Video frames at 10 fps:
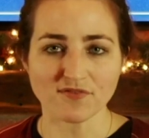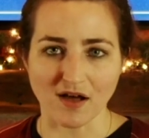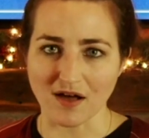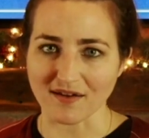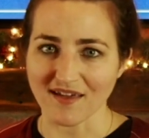of
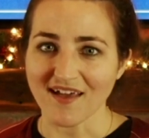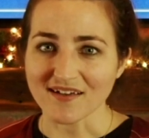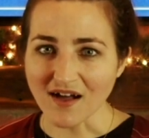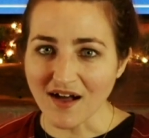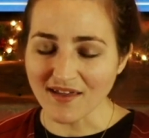God,
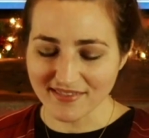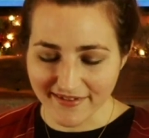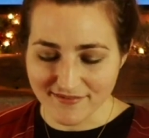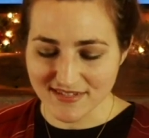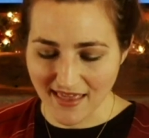God
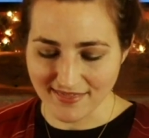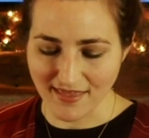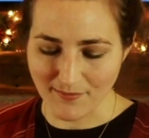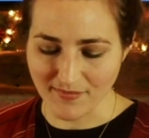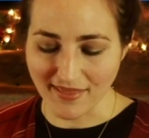lives in
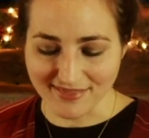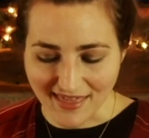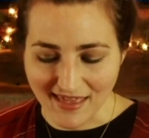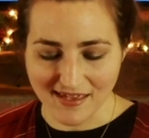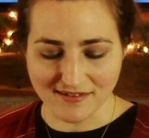them, and
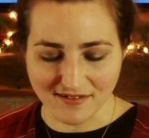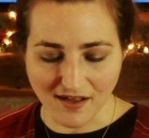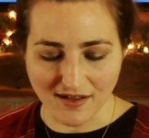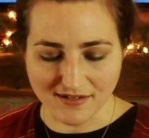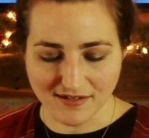they in
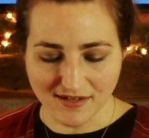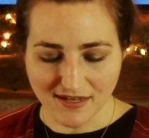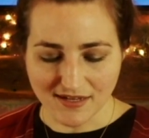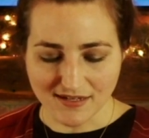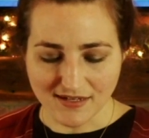God.
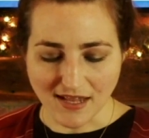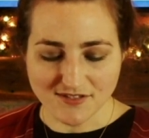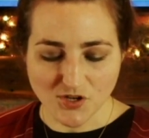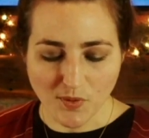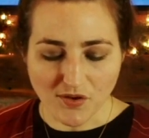
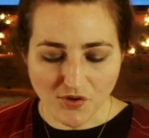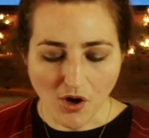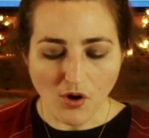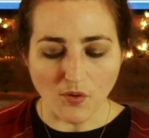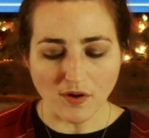And so we
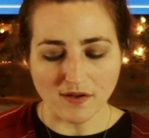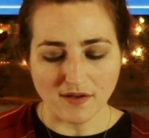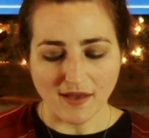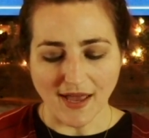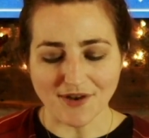know
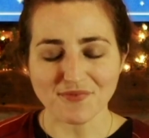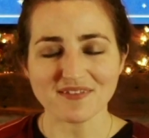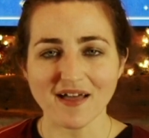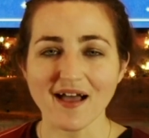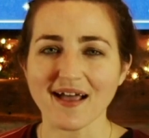and
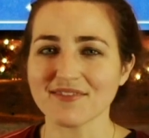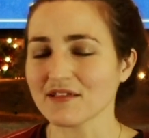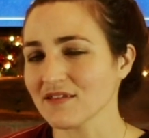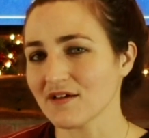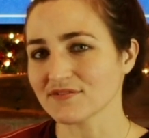rely on
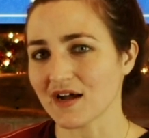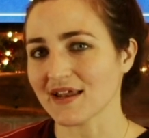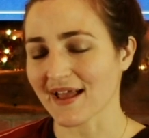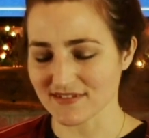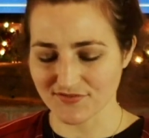the love
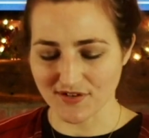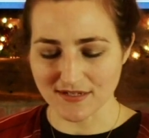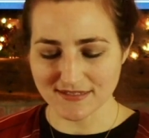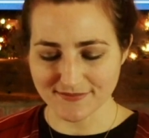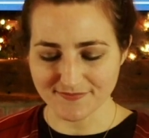God has for
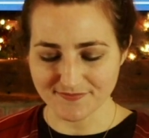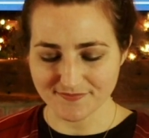us.